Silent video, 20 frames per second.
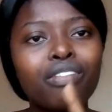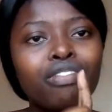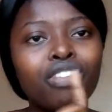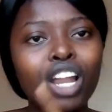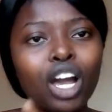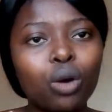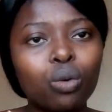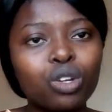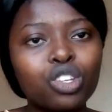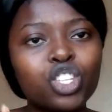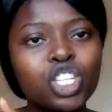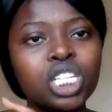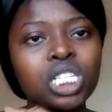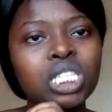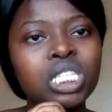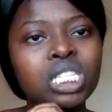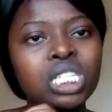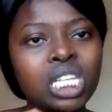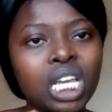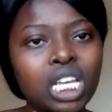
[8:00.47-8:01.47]

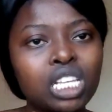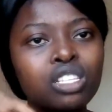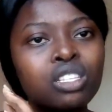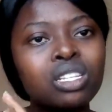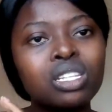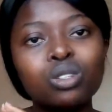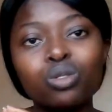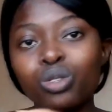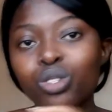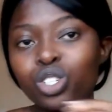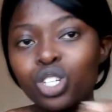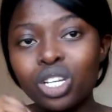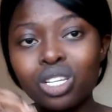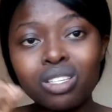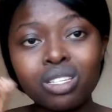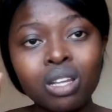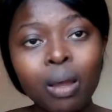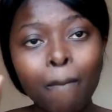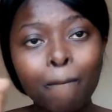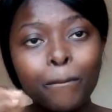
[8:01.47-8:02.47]
languages test. It will
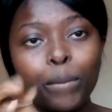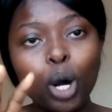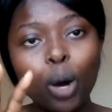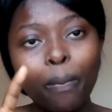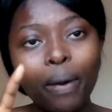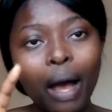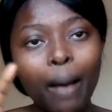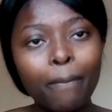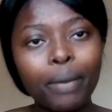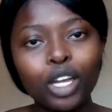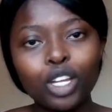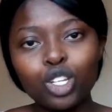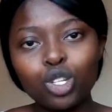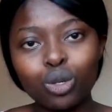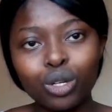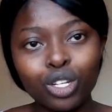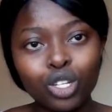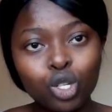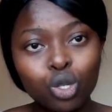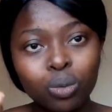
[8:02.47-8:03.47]
just pop up and
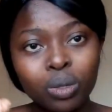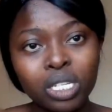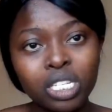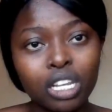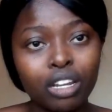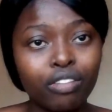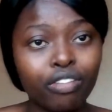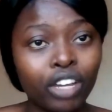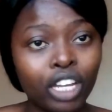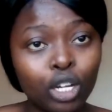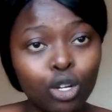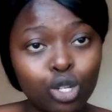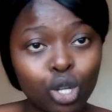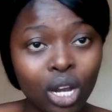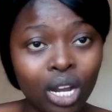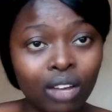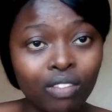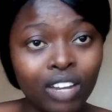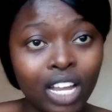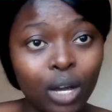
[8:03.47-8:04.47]
you can do it and find out
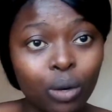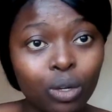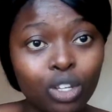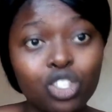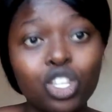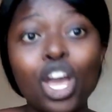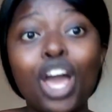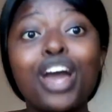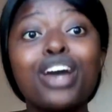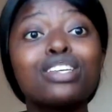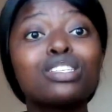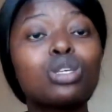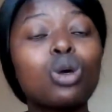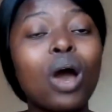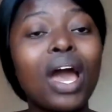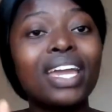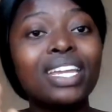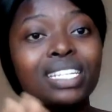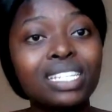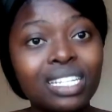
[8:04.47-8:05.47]
your love language." So
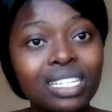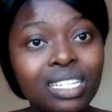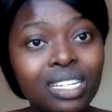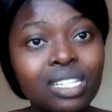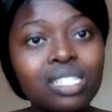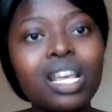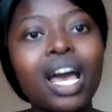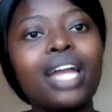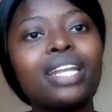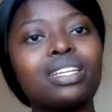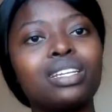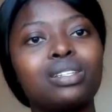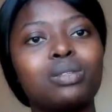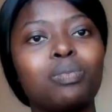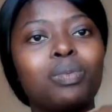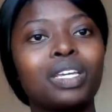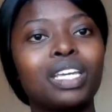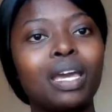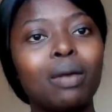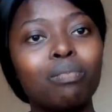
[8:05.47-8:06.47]
I did it and
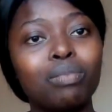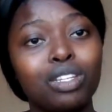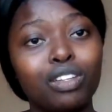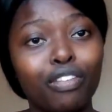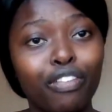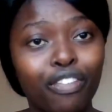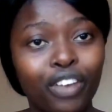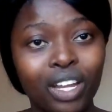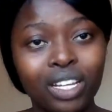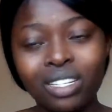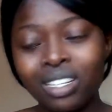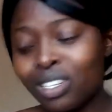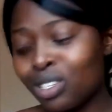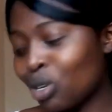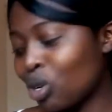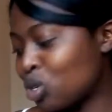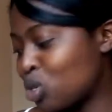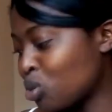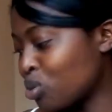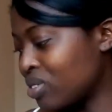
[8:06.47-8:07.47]
it became different.
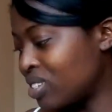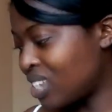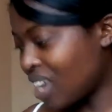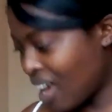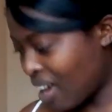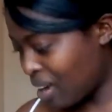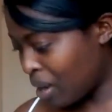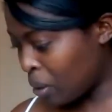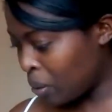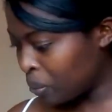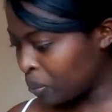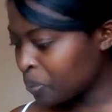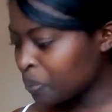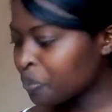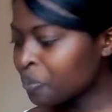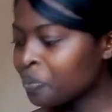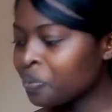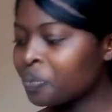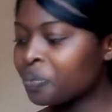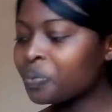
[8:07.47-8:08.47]
So today
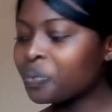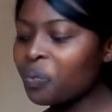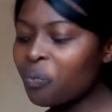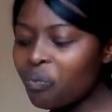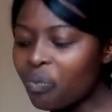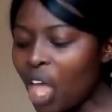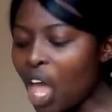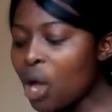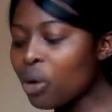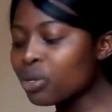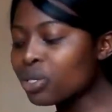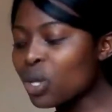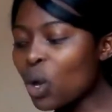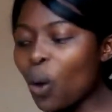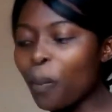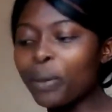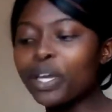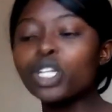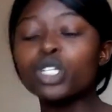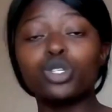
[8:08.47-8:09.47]
I was
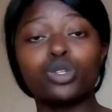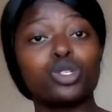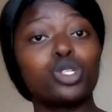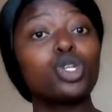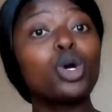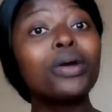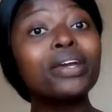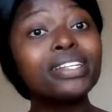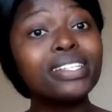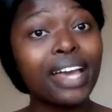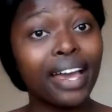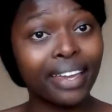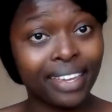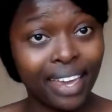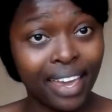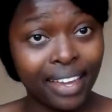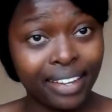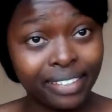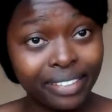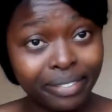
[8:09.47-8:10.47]
hoping to do it
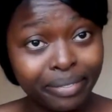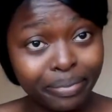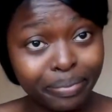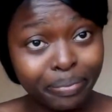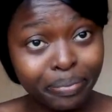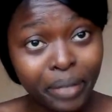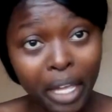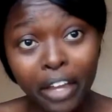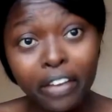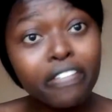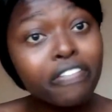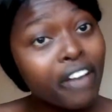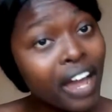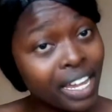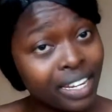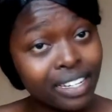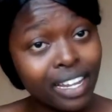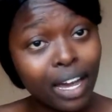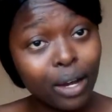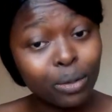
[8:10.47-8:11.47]
again and
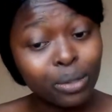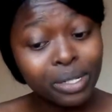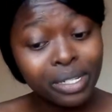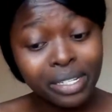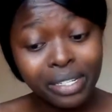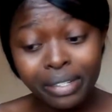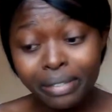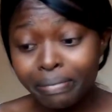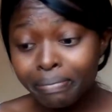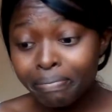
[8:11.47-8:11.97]
find out